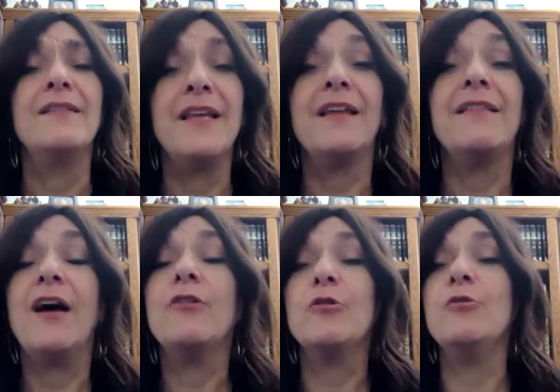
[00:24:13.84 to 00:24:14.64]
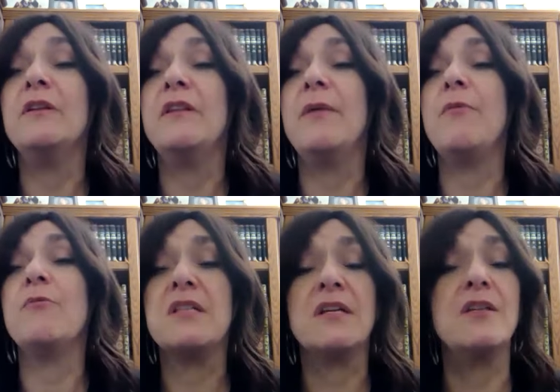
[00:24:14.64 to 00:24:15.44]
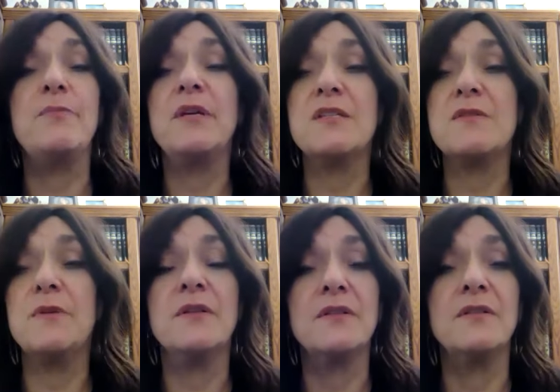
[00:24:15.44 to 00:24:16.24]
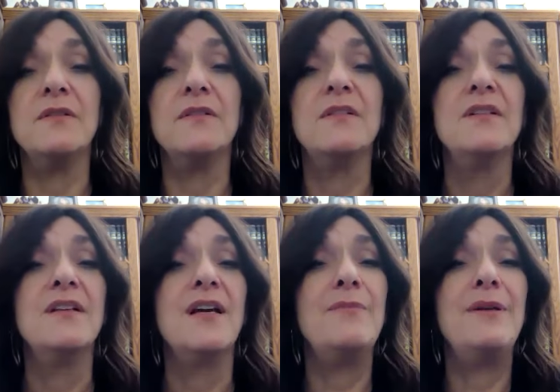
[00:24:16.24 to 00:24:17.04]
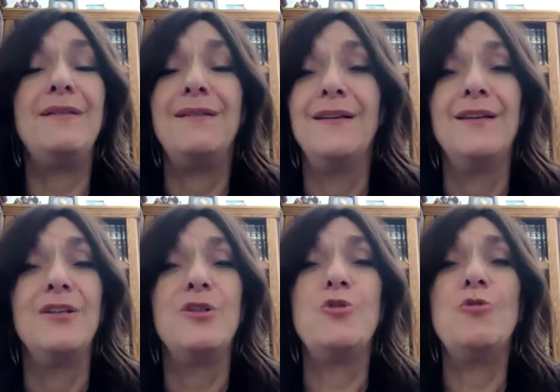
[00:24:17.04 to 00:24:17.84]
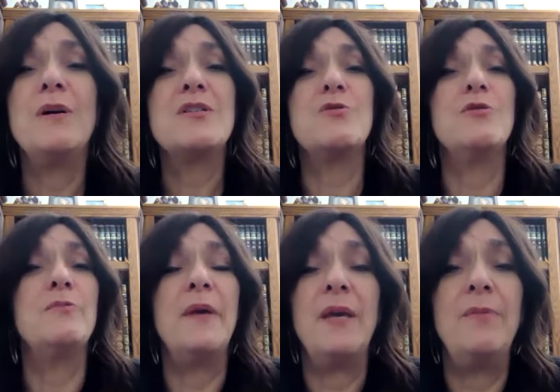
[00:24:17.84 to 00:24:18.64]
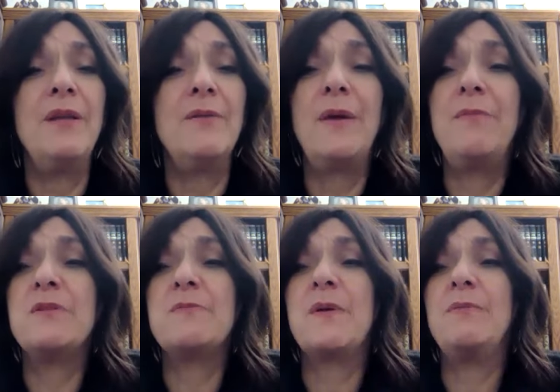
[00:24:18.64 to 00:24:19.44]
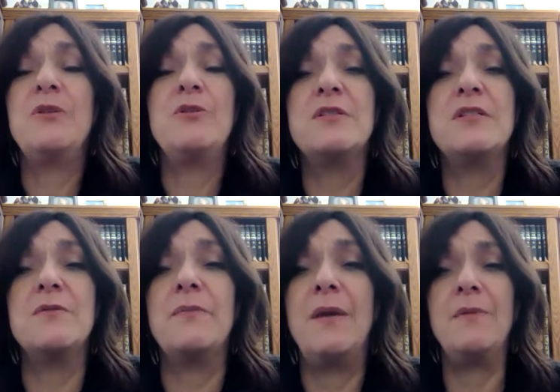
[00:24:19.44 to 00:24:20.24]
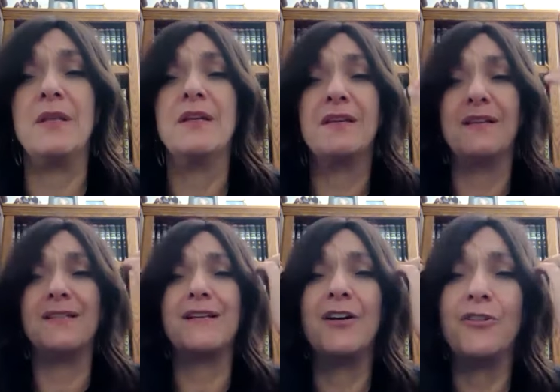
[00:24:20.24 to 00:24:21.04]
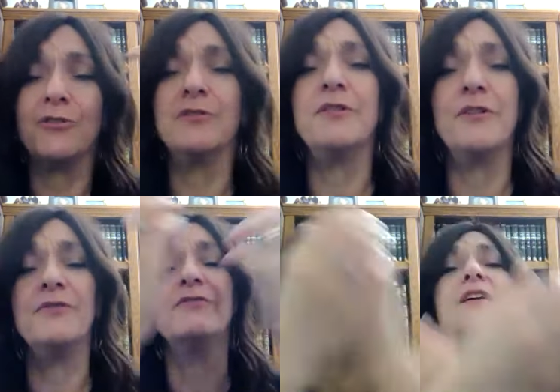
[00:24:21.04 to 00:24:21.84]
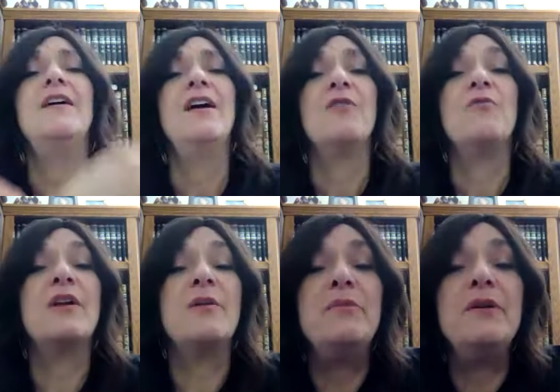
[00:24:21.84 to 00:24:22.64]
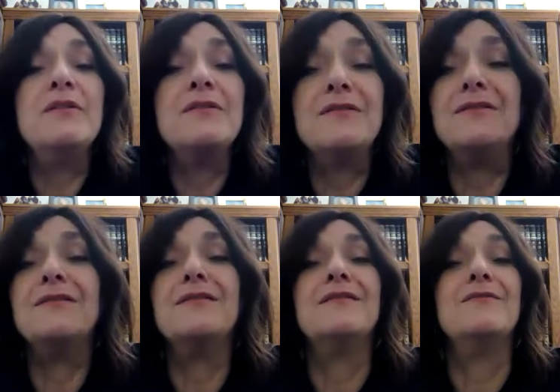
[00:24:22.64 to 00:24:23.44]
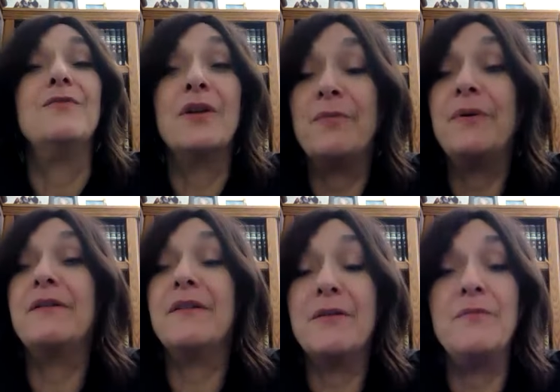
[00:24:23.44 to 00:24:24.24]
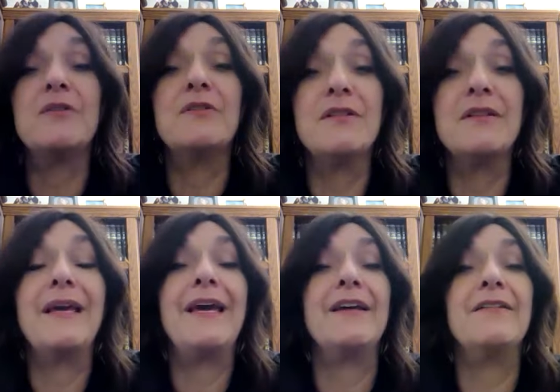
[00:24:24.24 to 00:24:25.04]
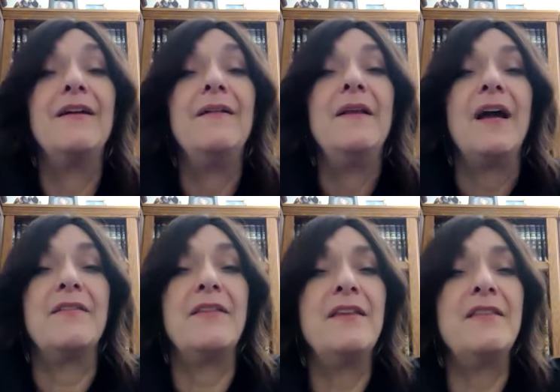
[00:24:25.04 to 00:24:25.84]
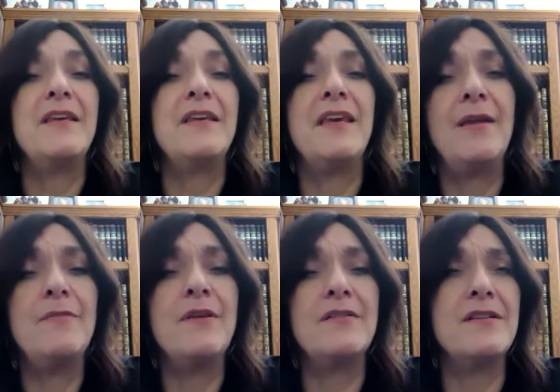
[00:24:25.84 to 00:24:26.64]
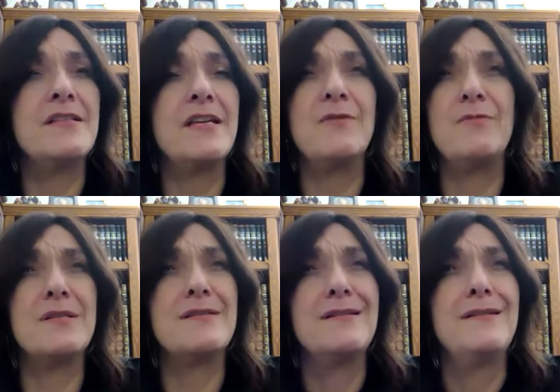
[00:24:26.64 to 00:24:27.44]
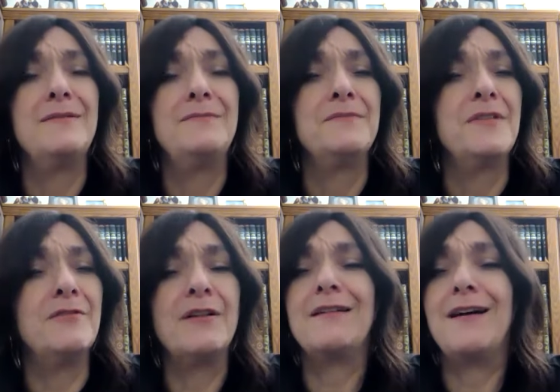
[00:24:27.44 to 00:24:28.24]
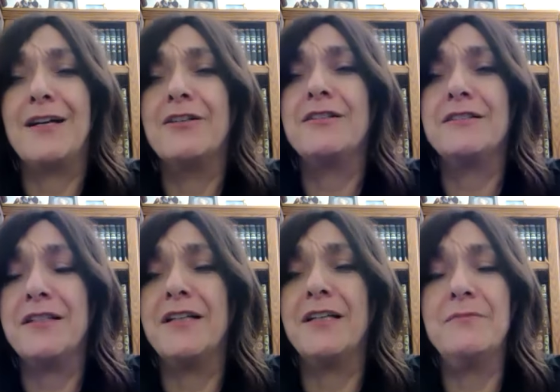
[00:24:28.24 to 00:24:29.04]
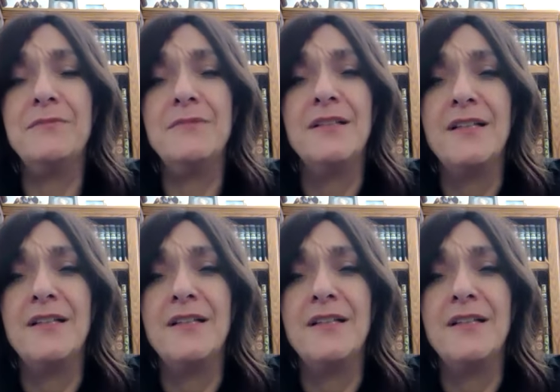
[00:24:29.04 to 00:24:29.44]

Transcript: They allowed only them. It was like the biggest miracle. I mean, two months old baby, the baby was probably a nursing baby. Like it's unheard of. What a miracle. What a big, great miracle they had. I think they came there, they said it was around Hanukkah time,